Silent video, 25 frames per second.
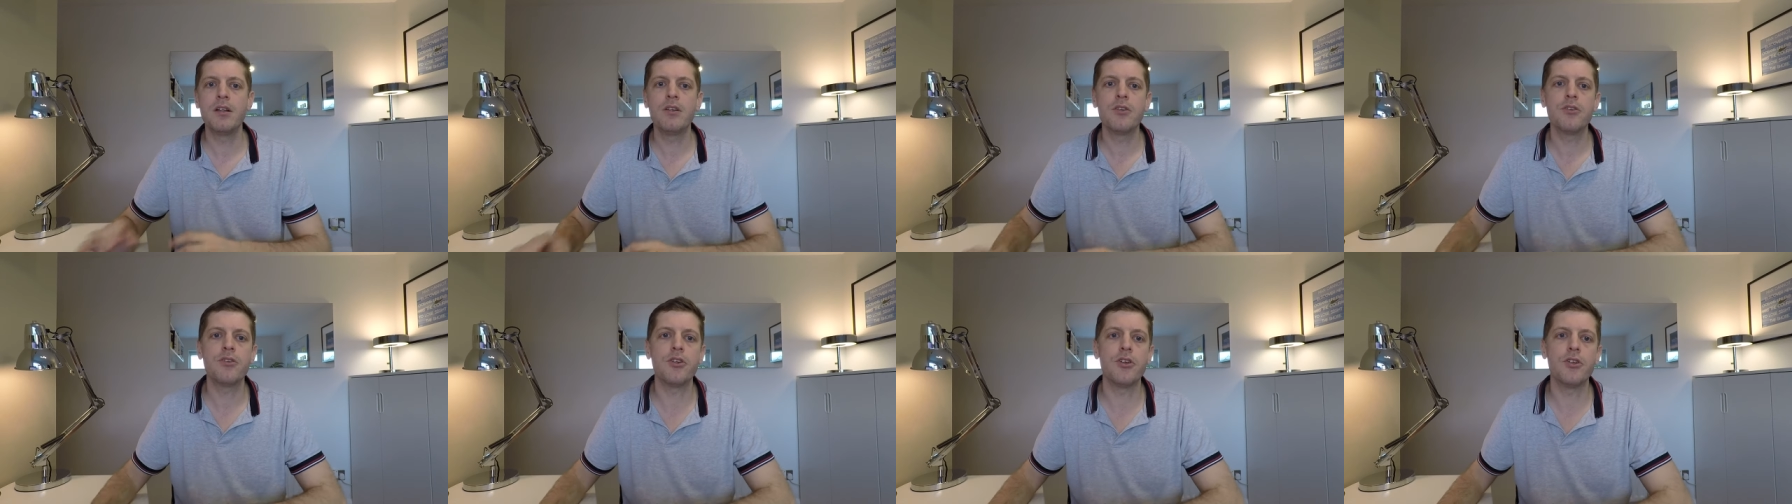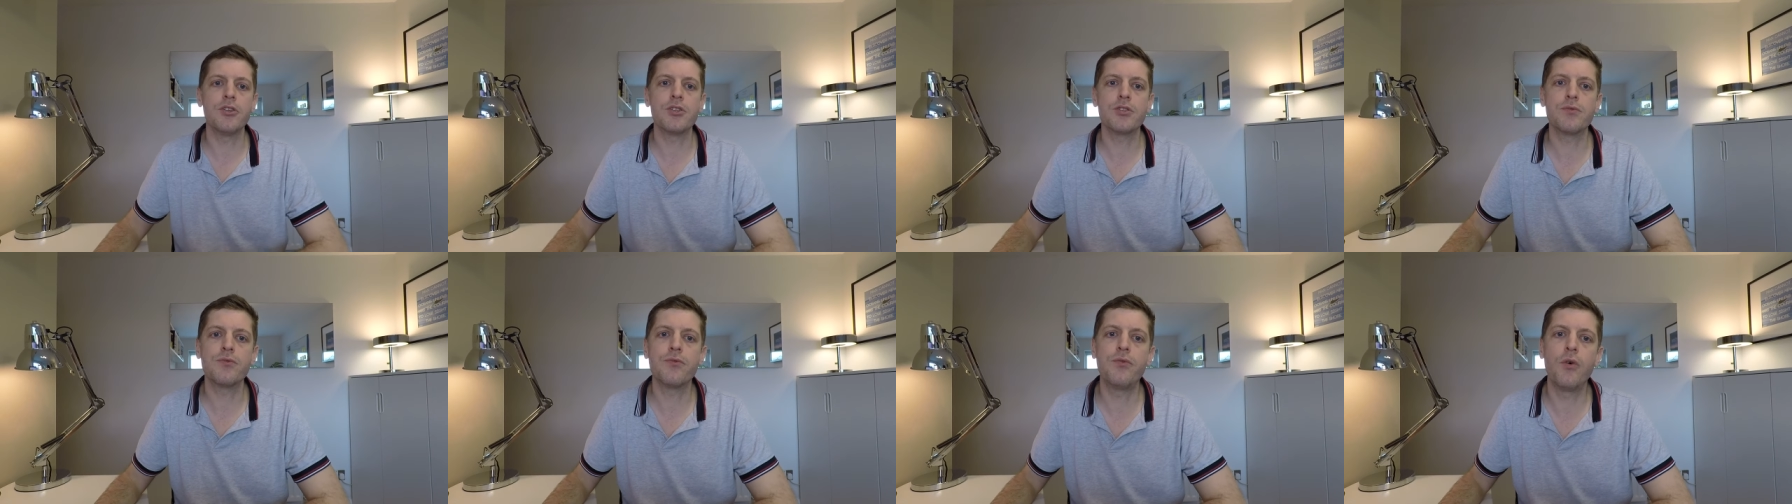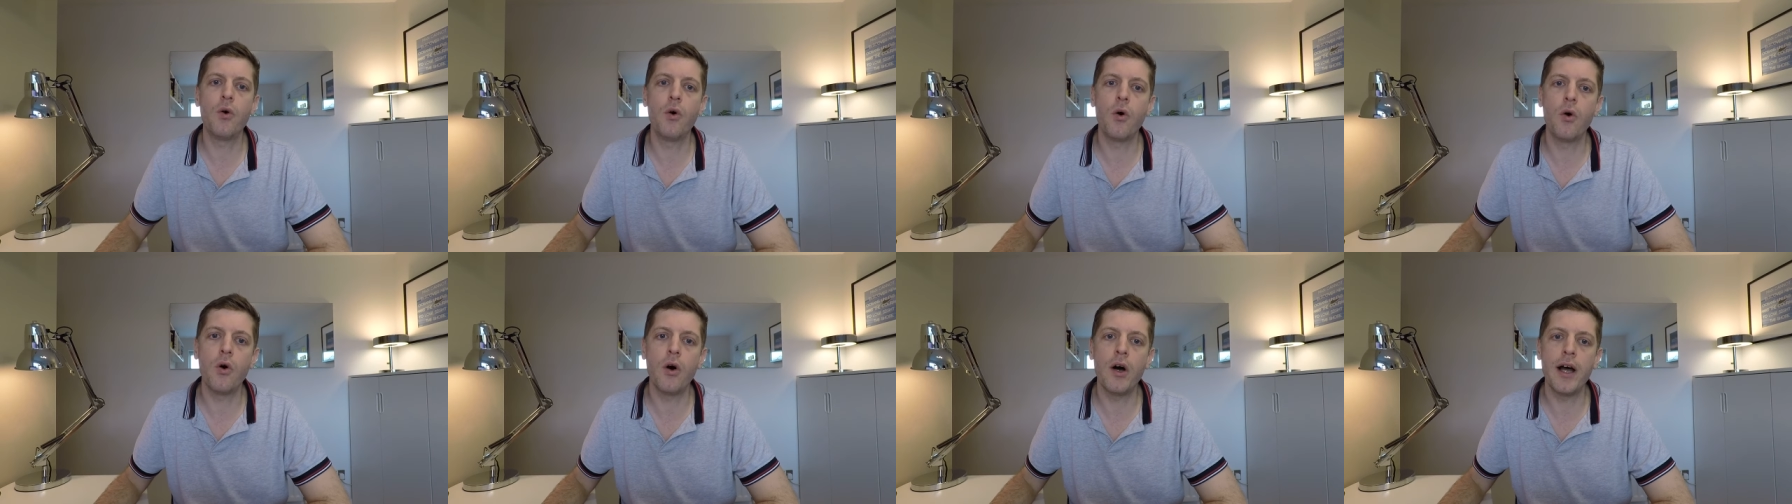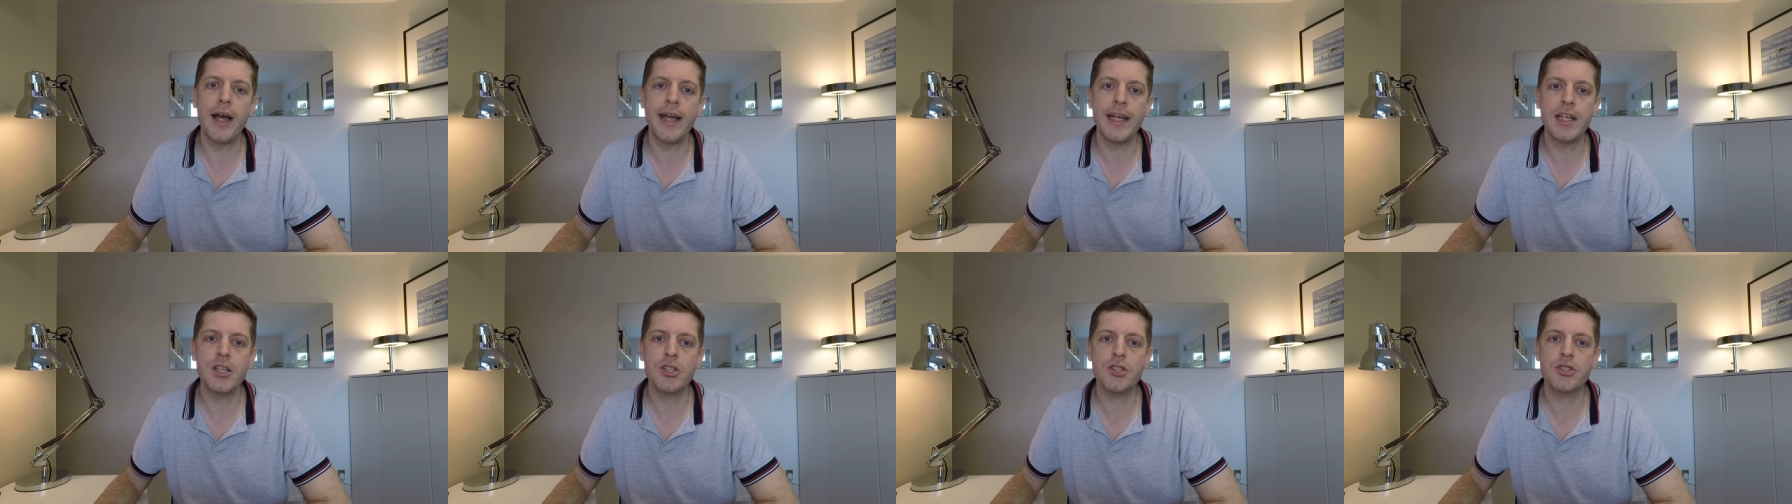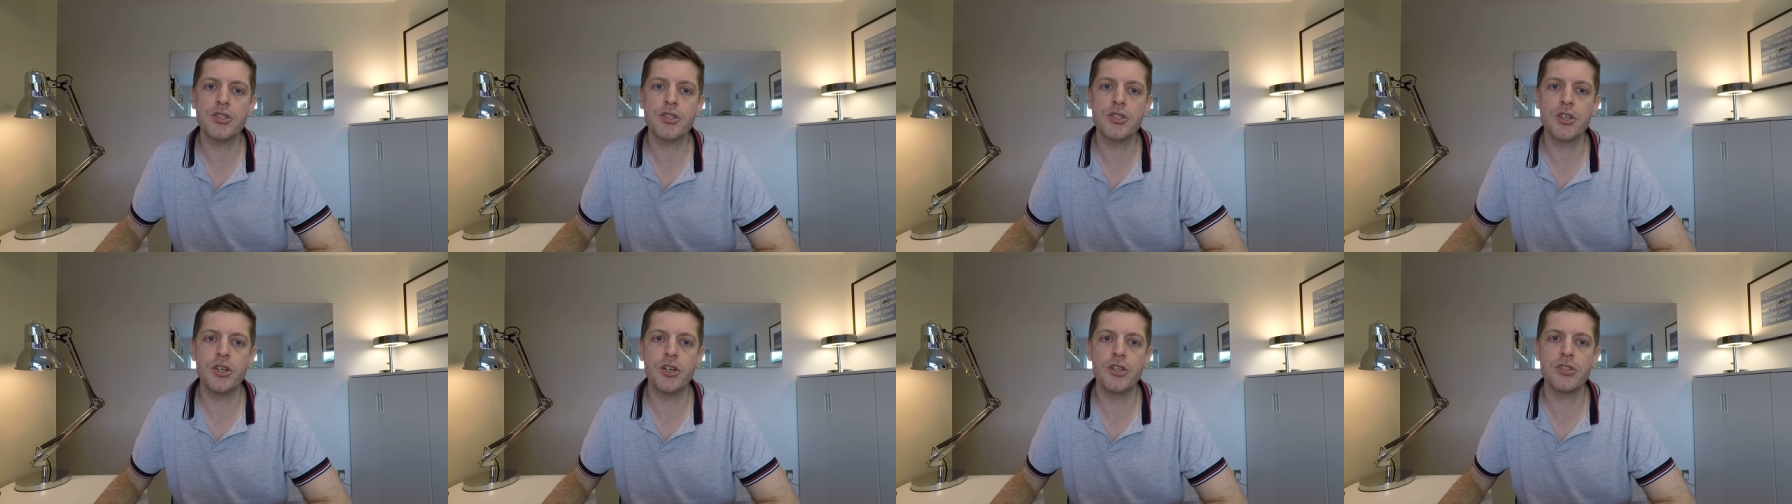that's for a
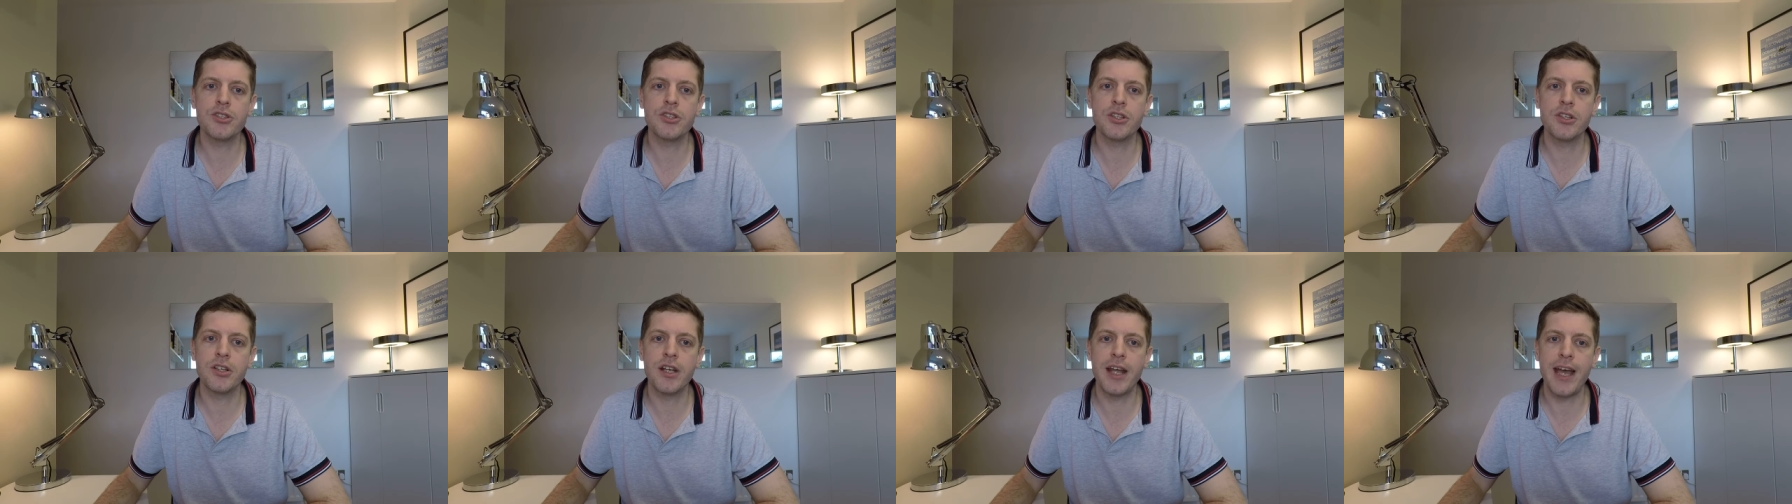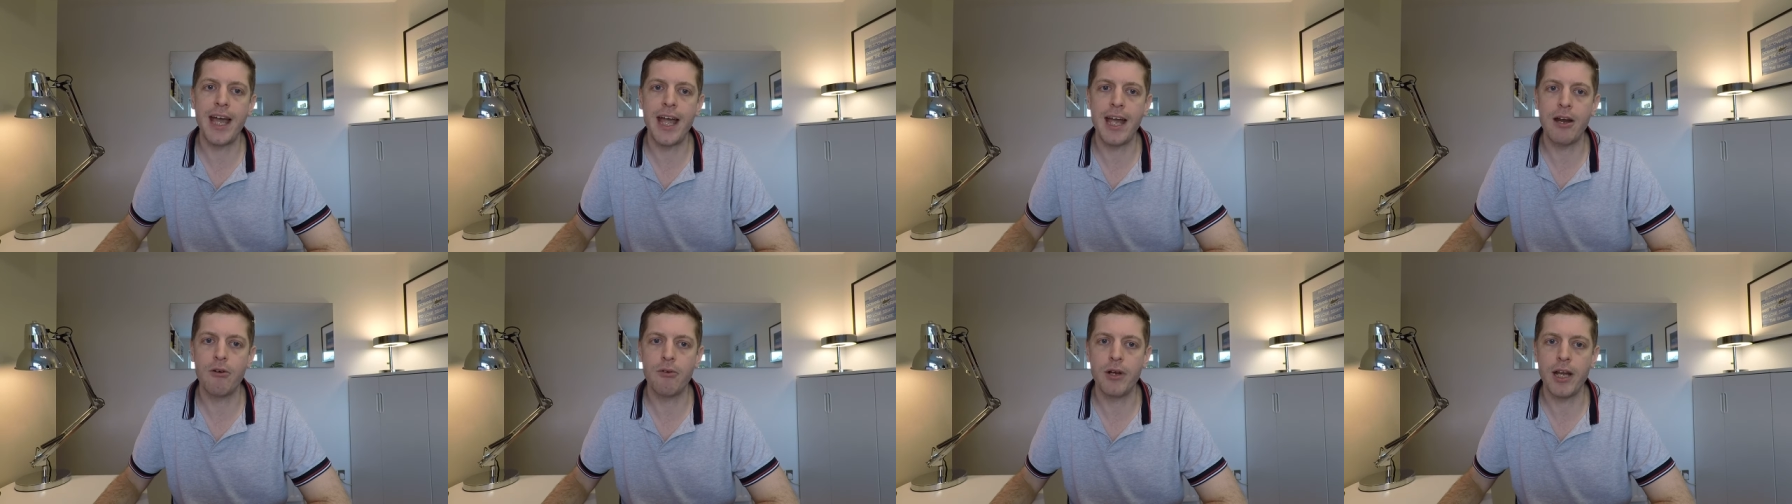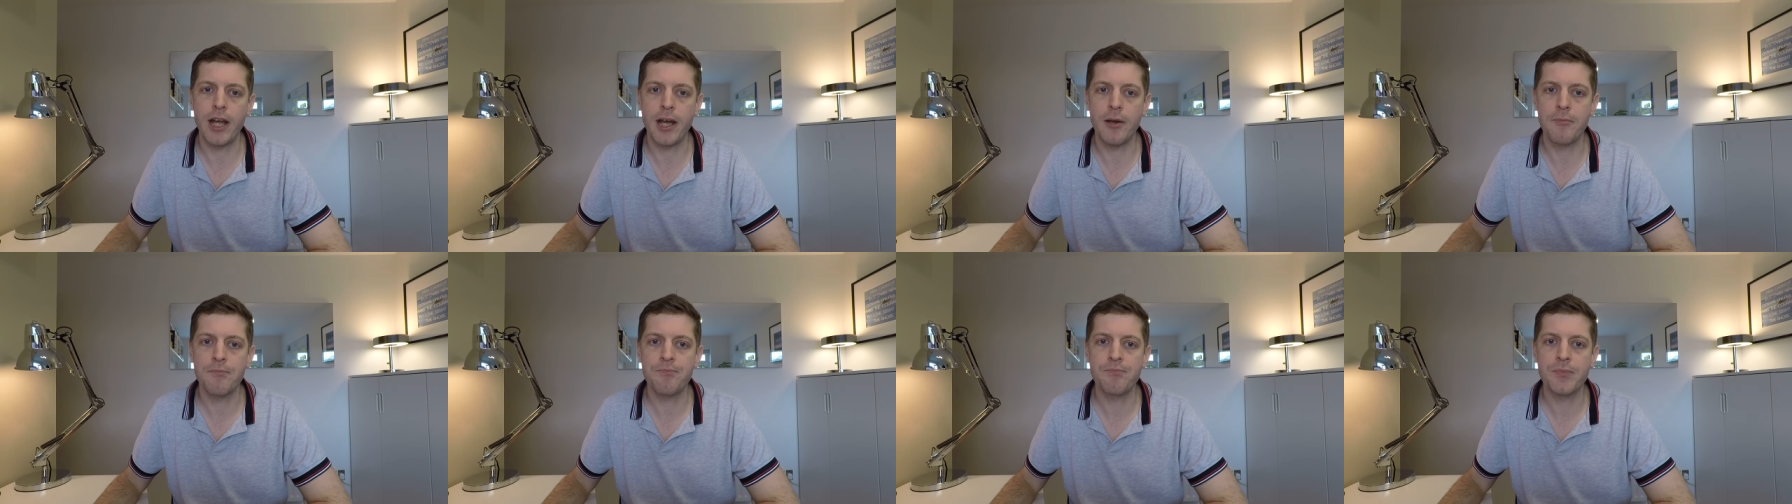certain area.